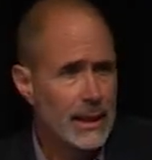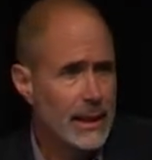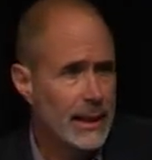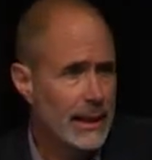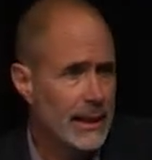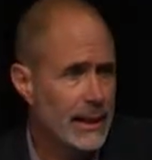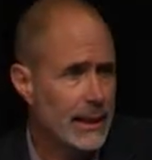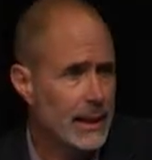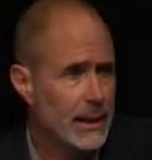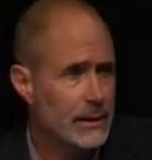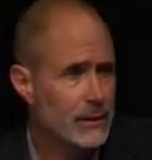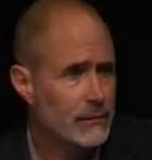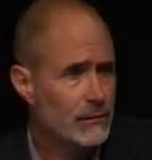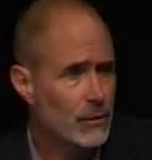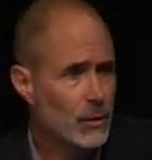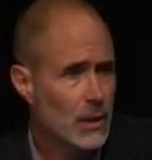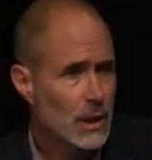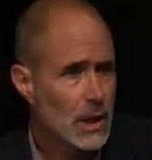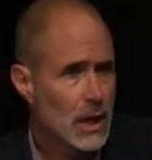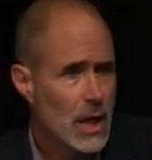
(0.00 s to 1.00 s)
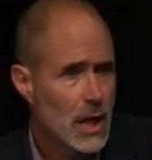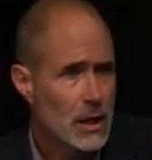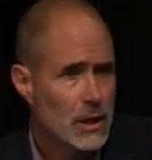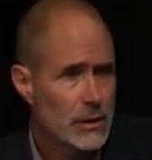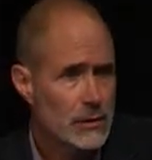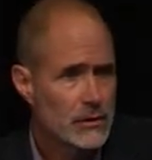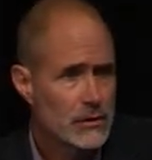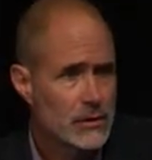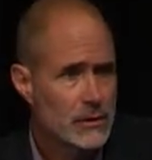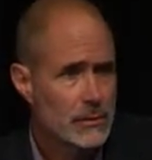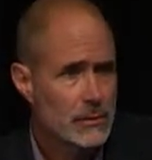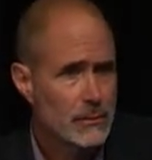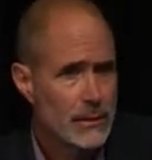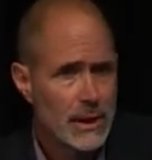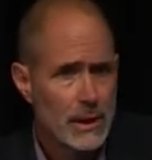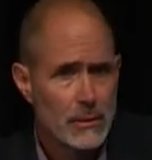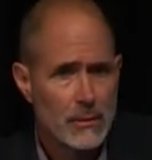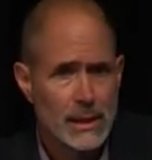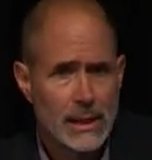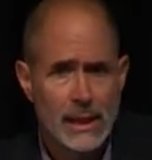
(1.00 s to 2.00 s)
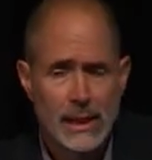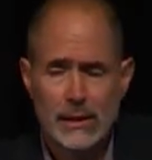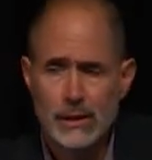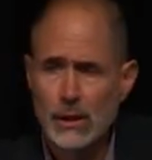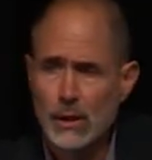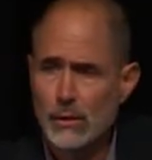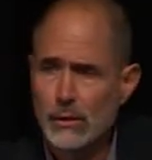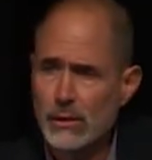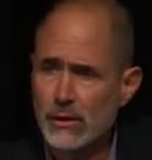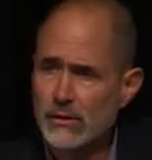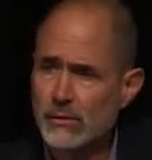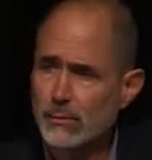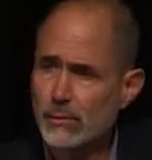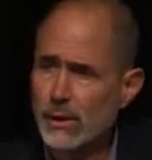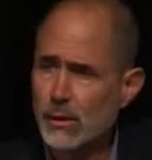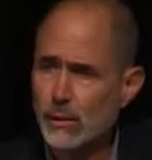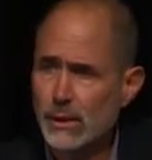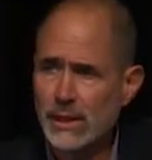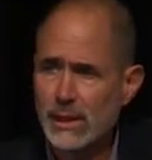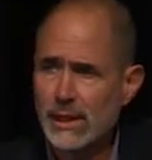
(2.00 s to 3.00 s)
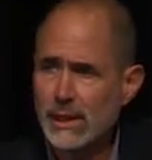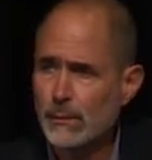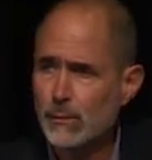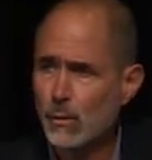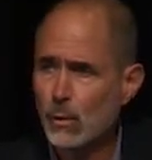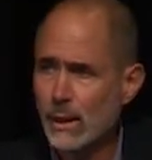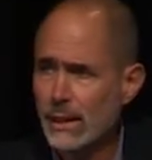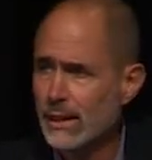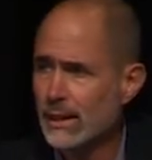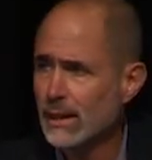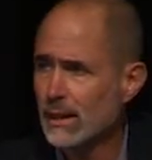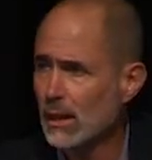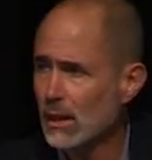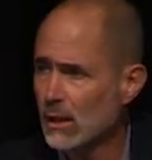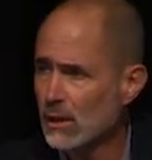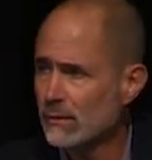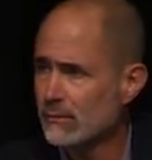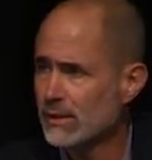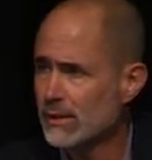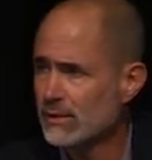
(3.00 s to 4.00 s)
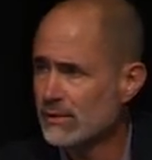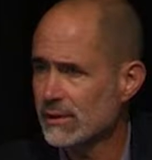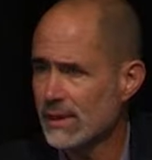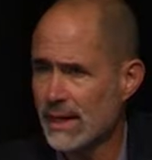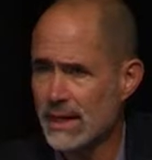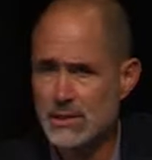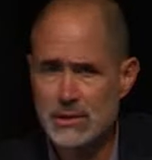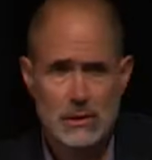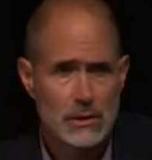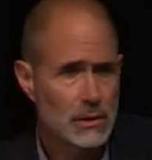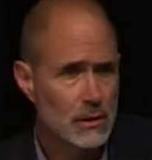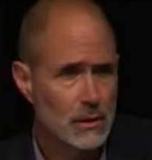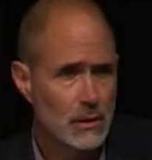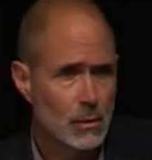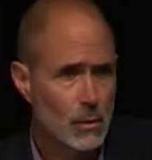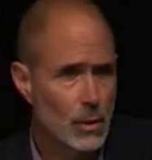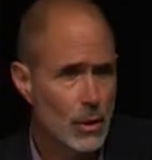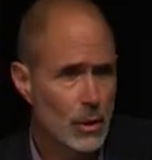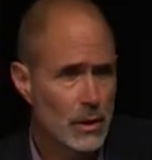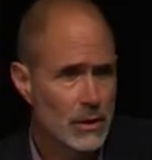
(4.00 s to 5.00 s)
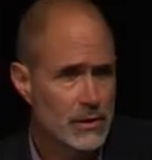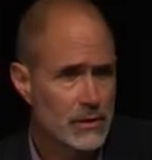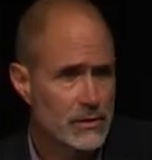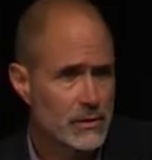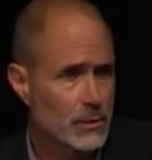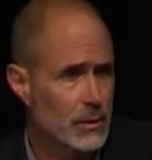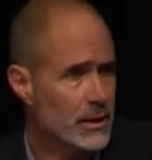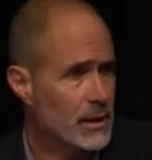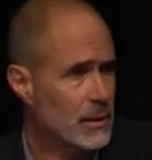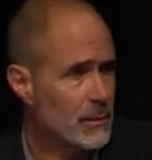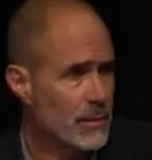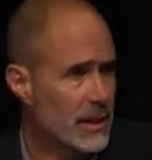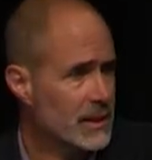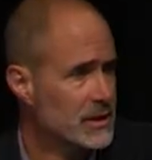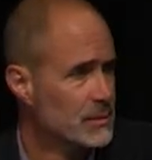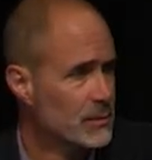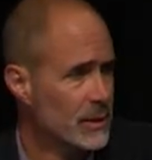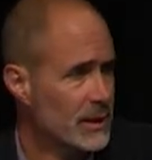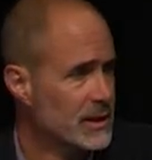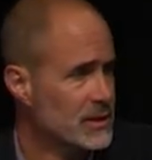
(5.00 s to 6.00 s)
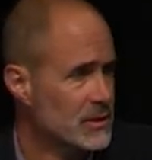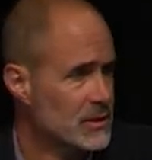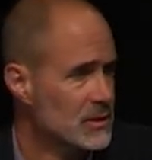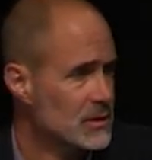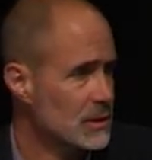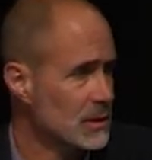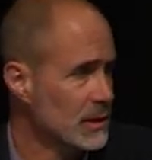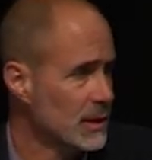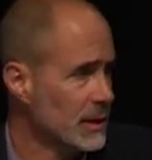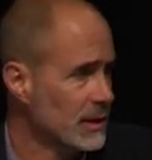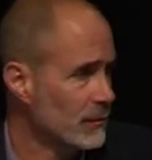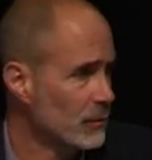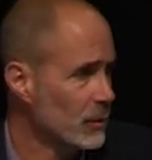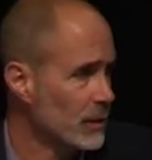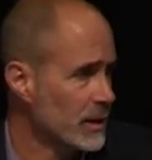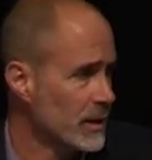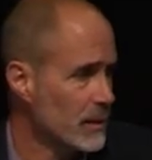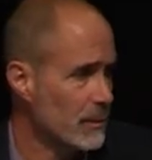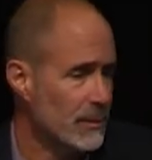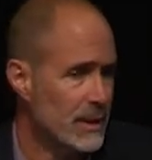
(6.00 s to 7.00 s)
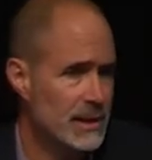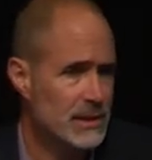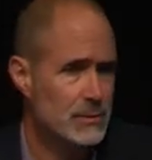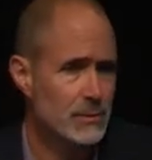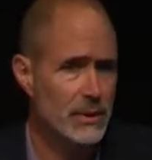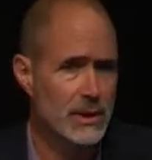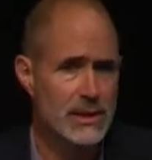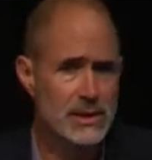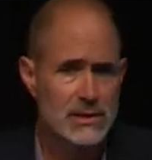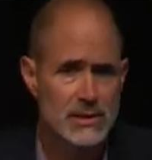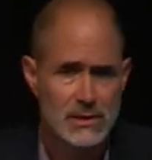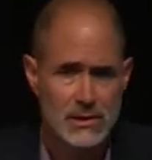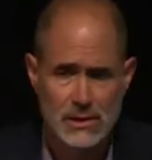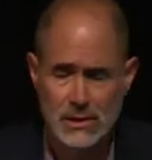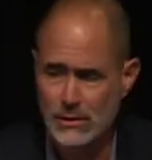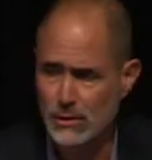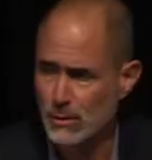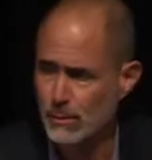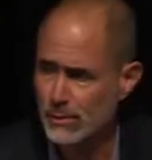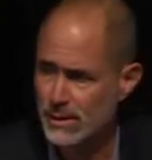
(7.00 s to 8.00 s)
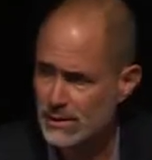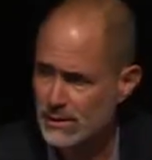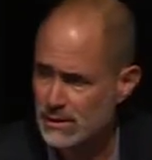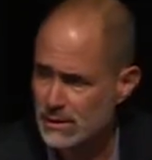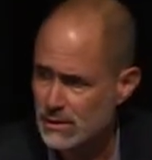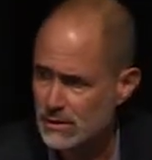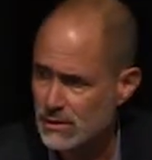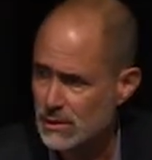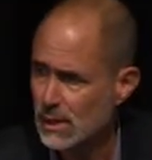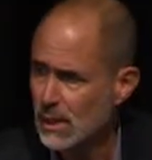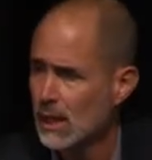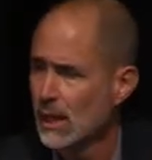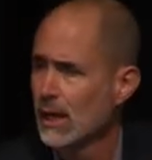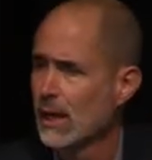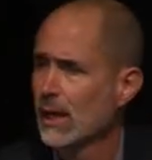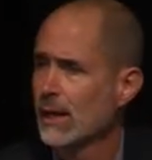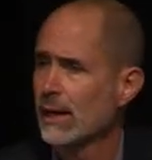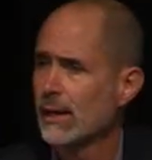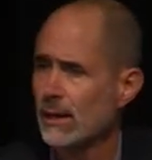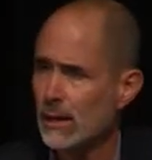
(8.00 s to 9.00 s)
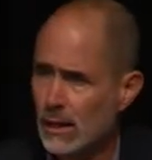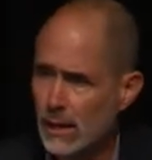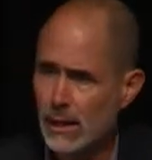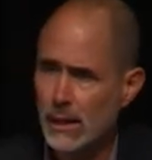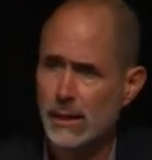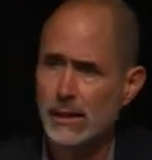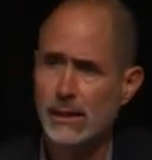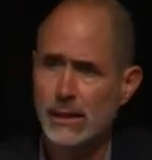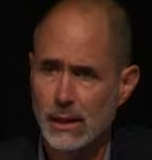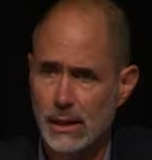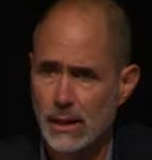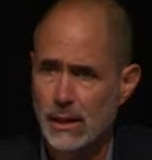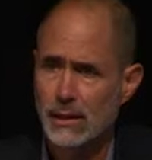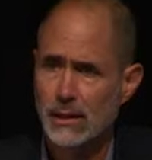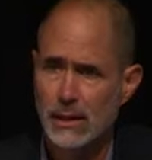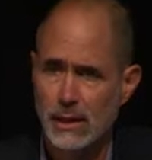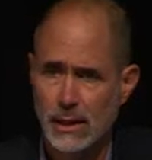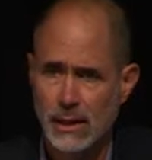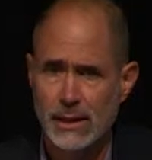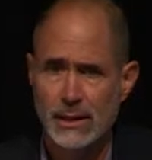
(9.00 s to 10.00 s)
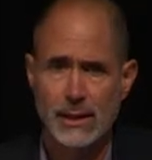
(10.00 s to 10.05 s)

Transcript: And Fort Collins, you may or may not know this, but we keep winning all of these national awards. It's one of the best places to live, one of the best places to do business, and on and on and on.